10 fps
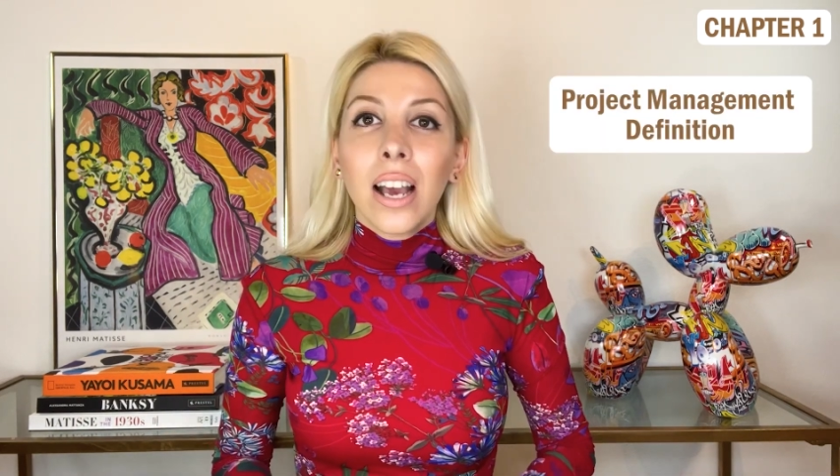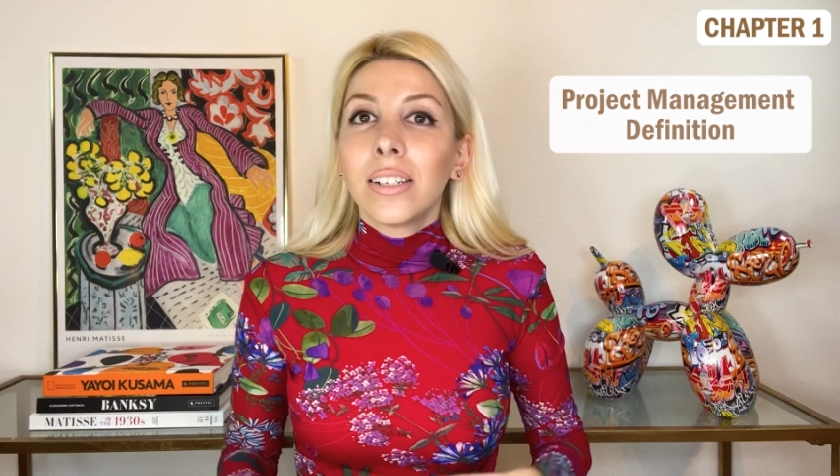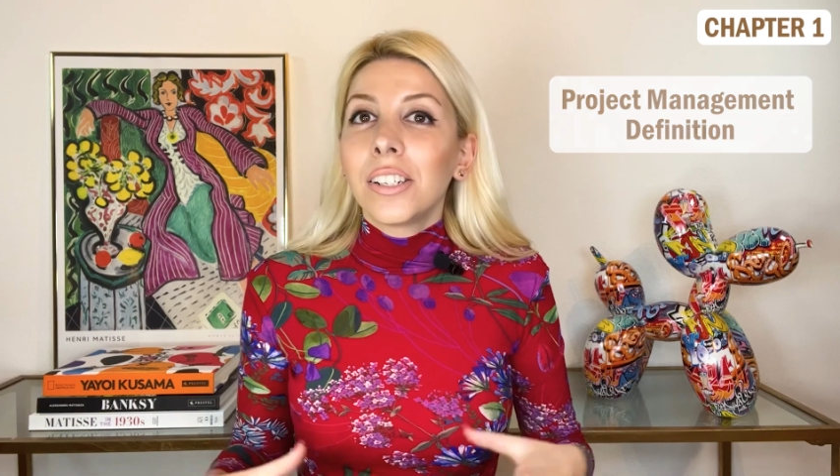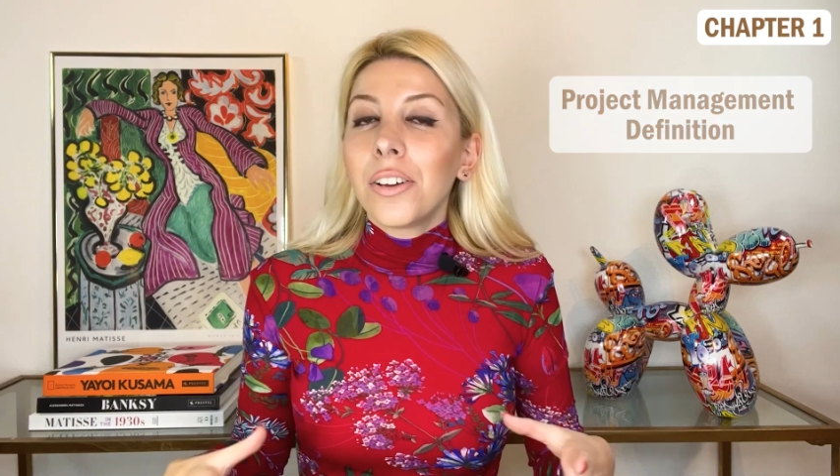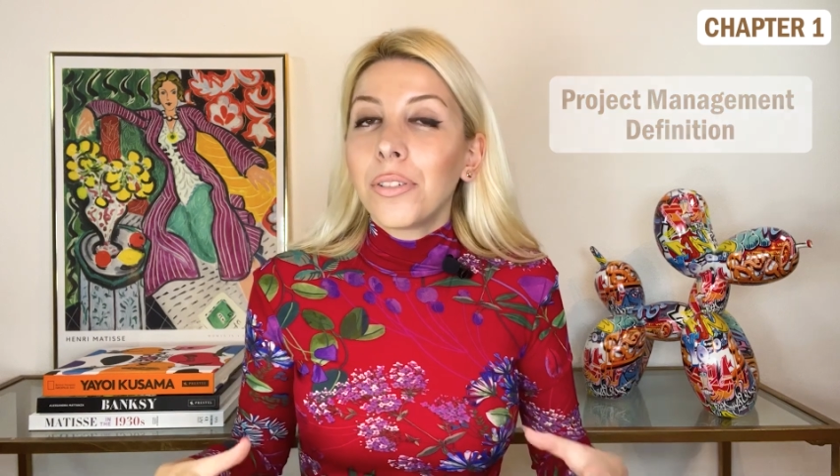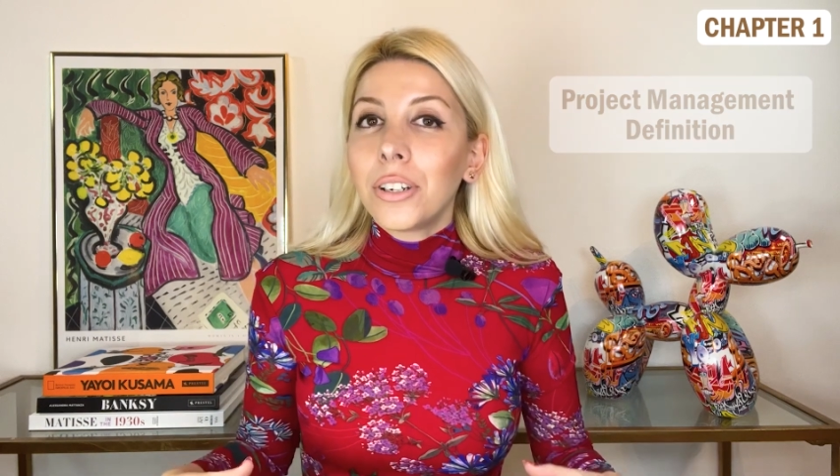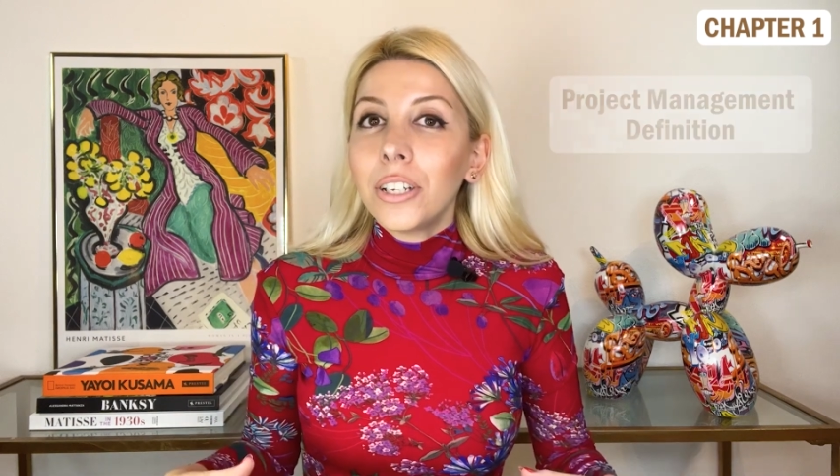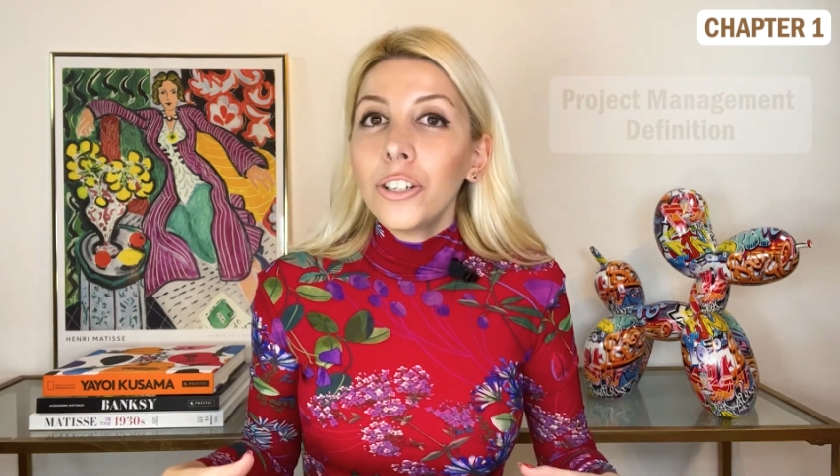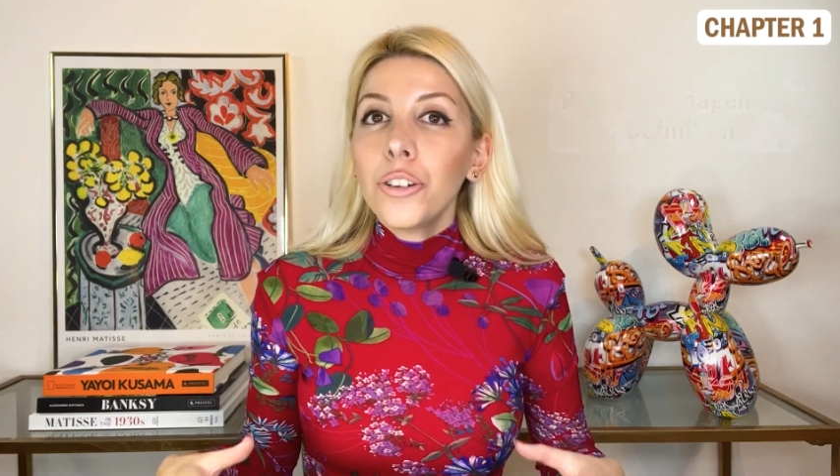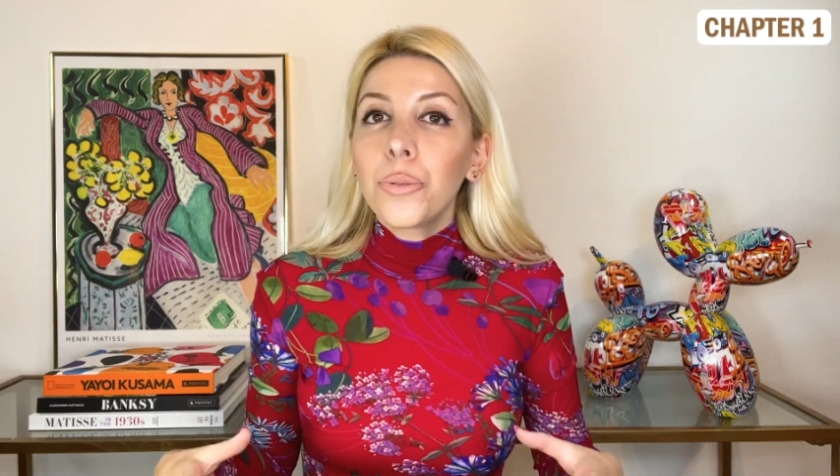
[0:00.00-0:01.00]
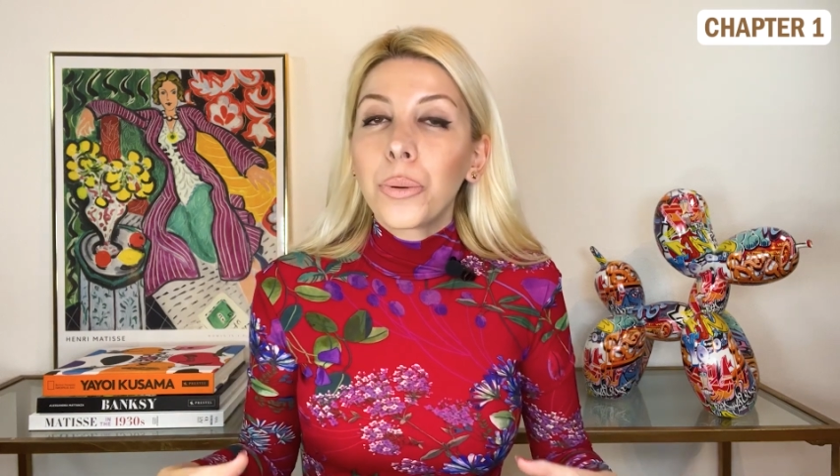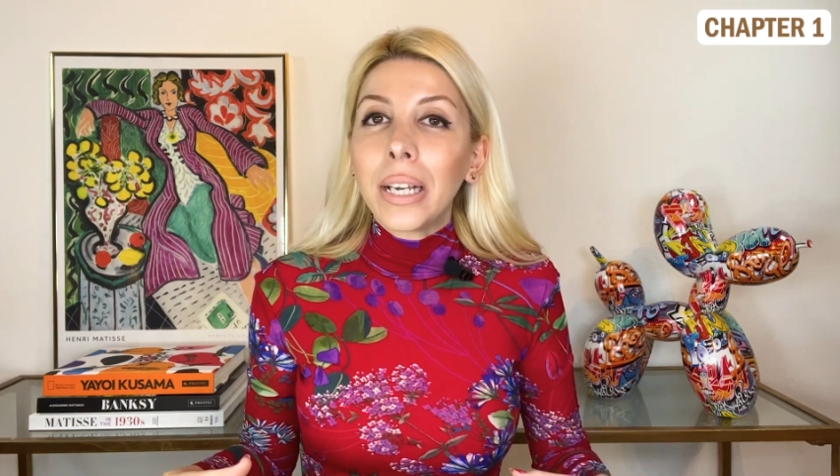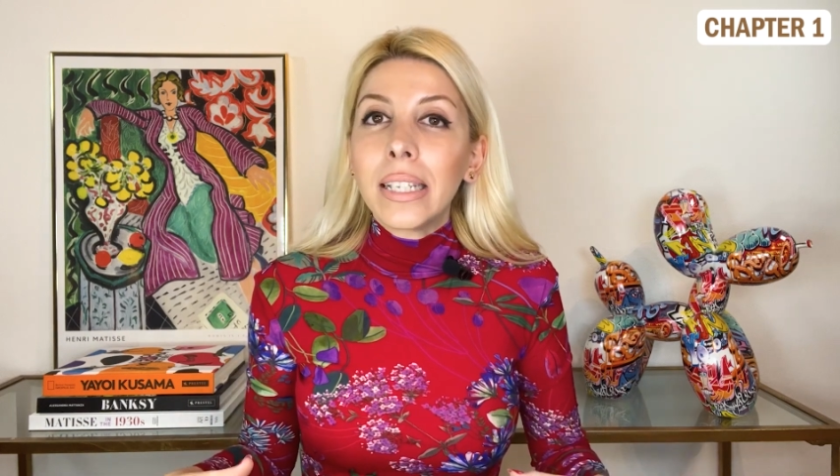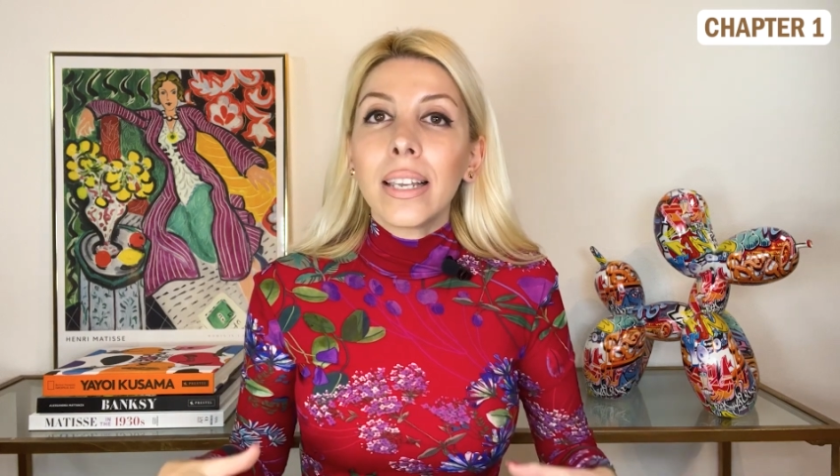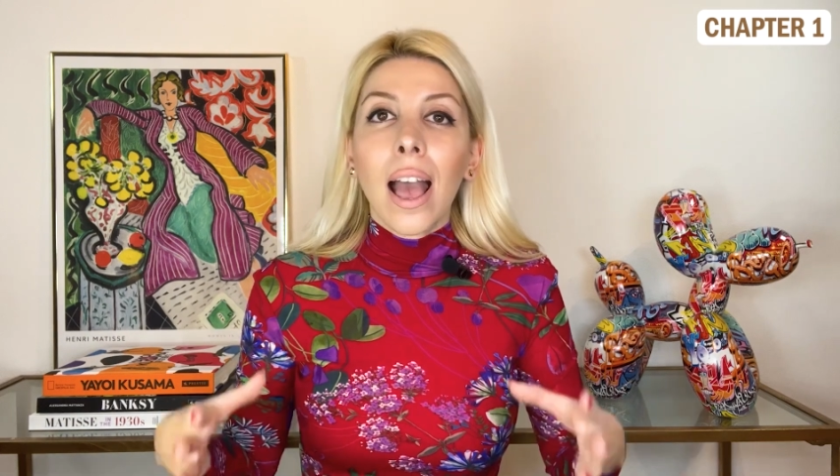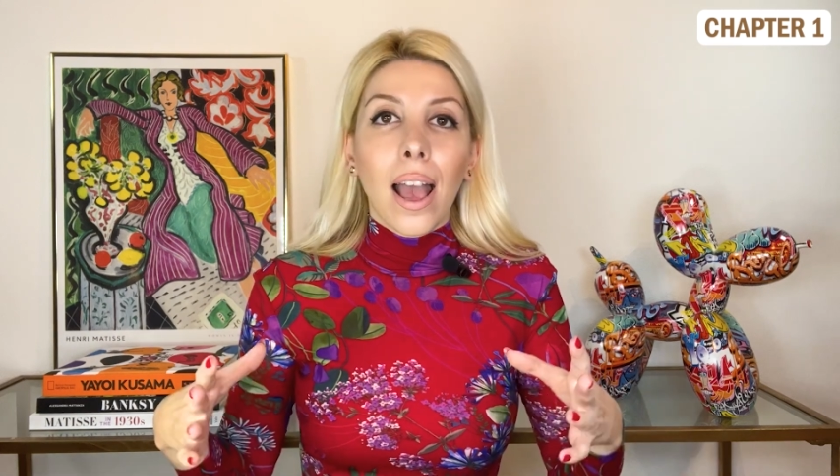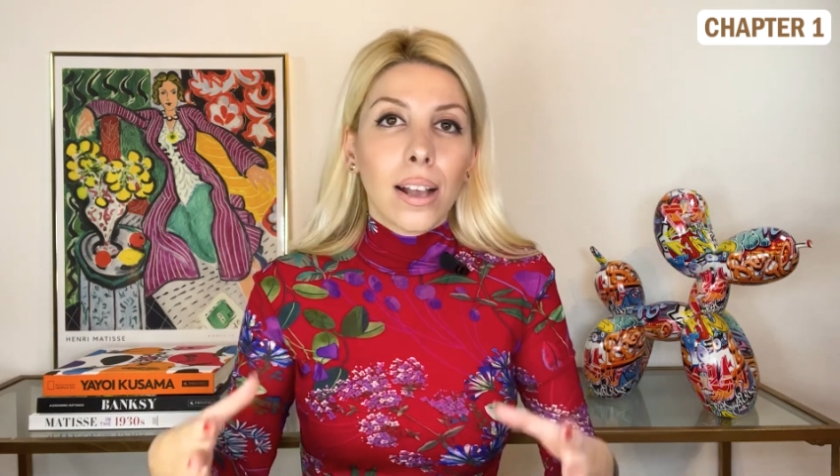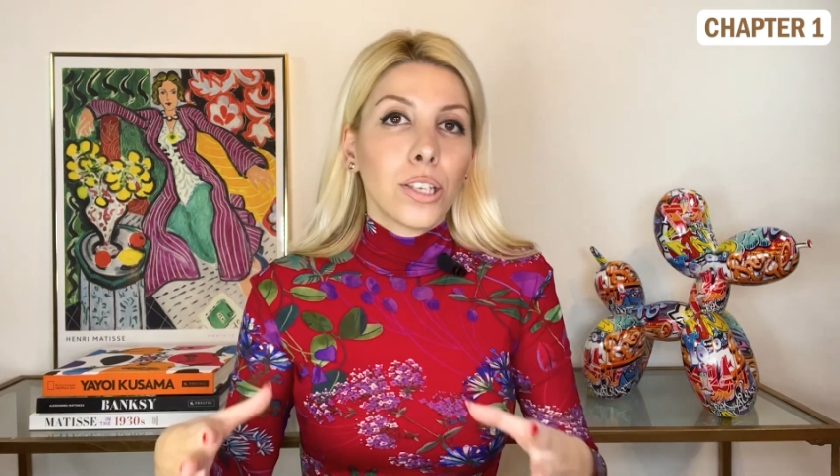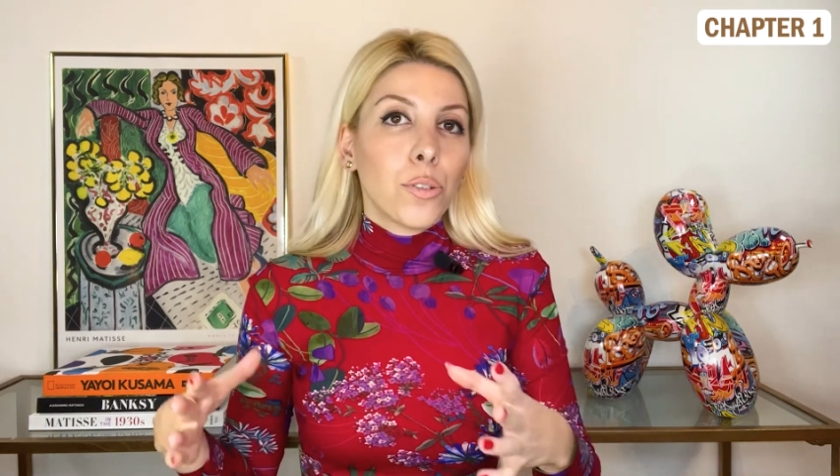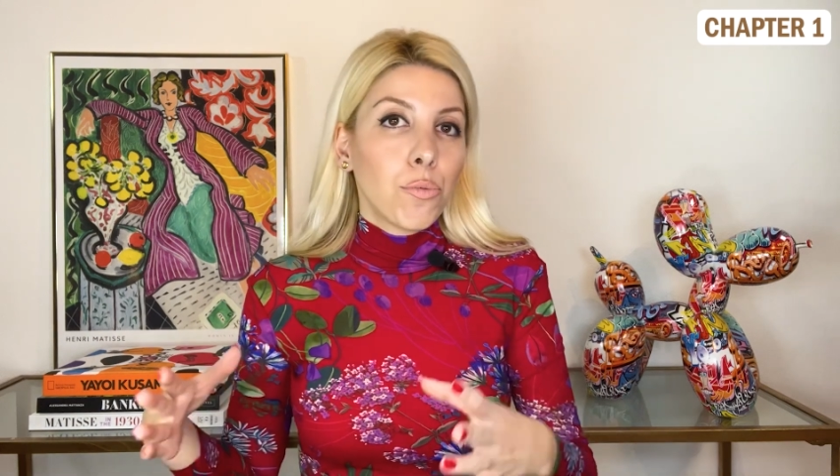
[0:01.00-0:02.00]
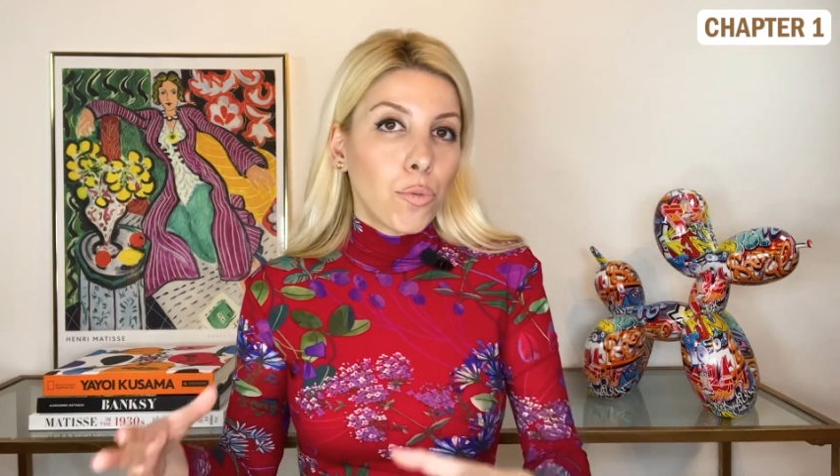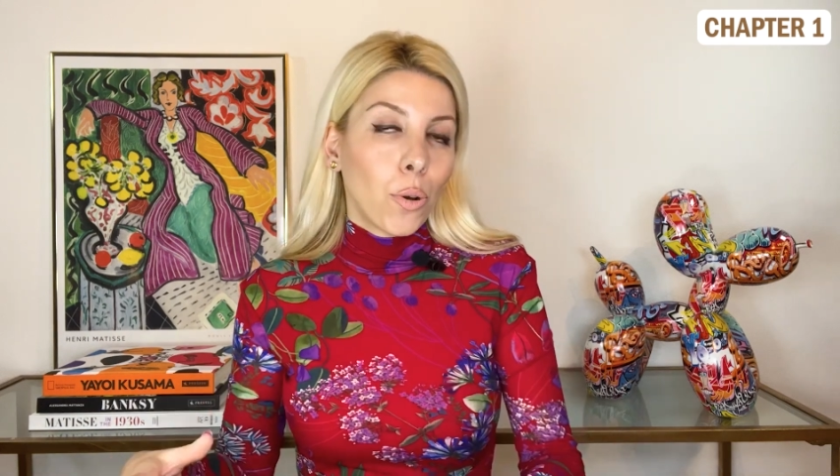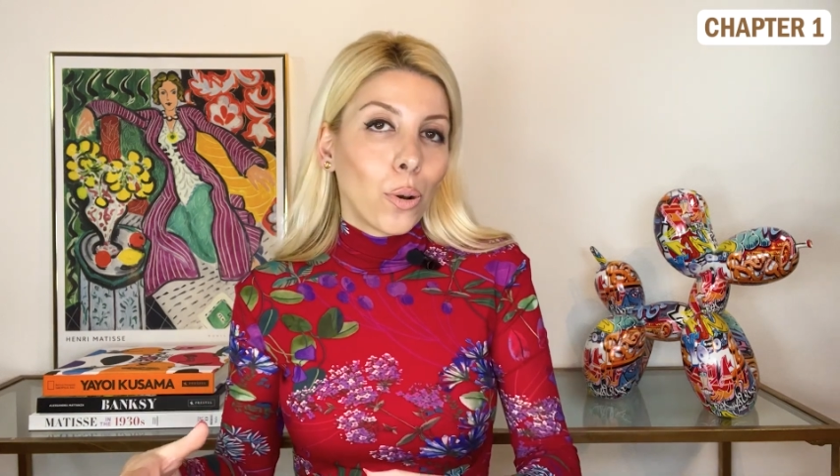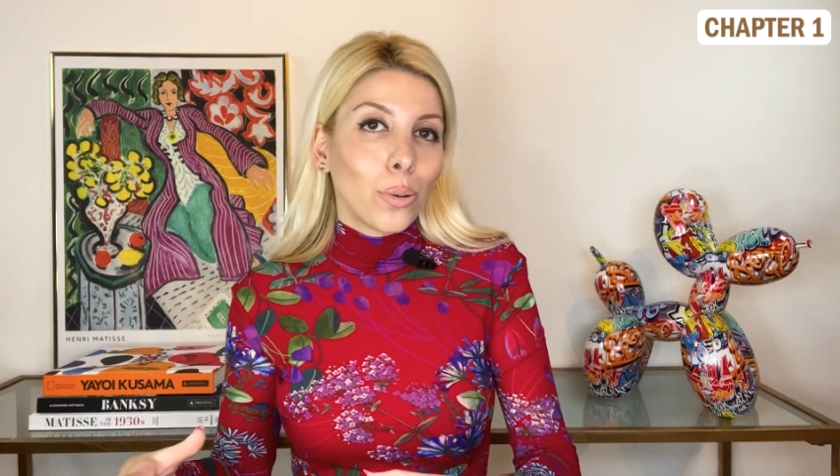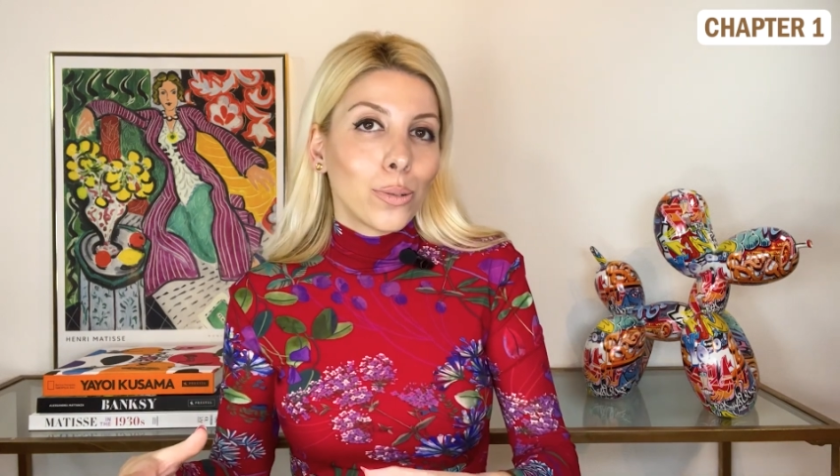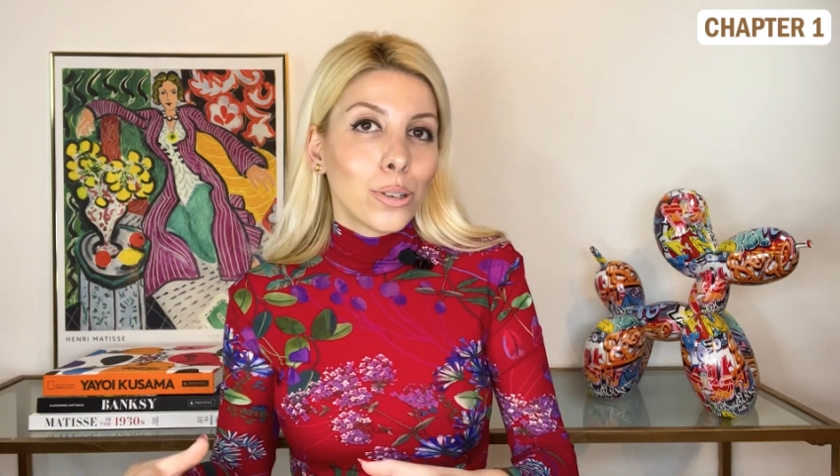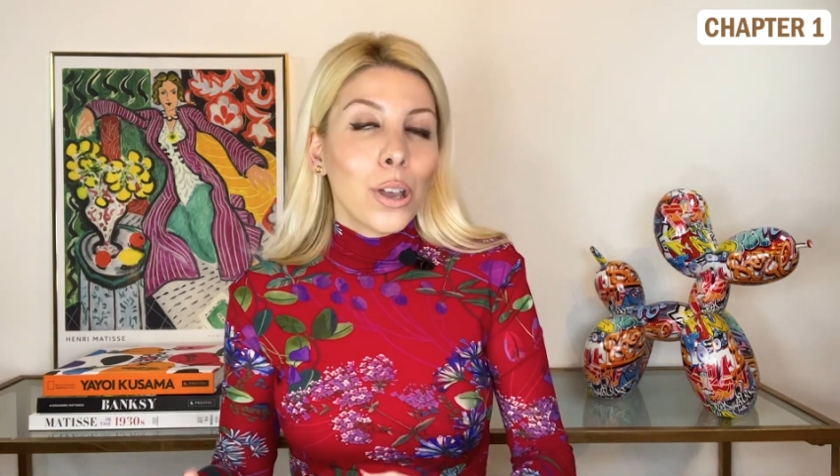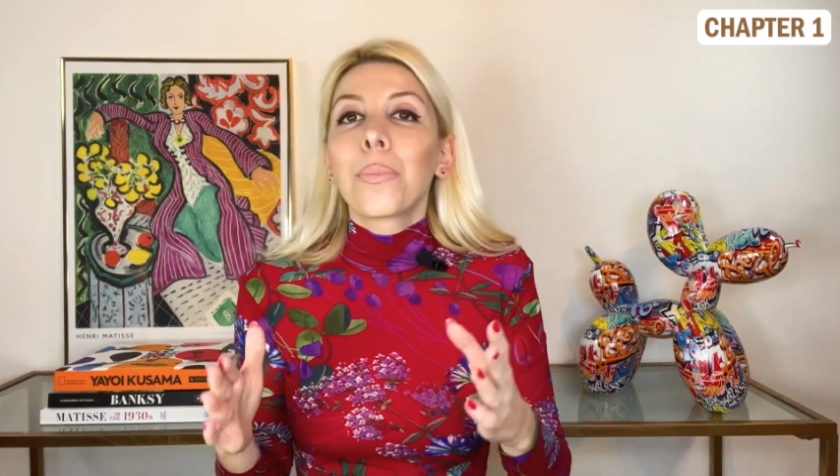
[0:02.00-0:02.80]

The definition reads as follows: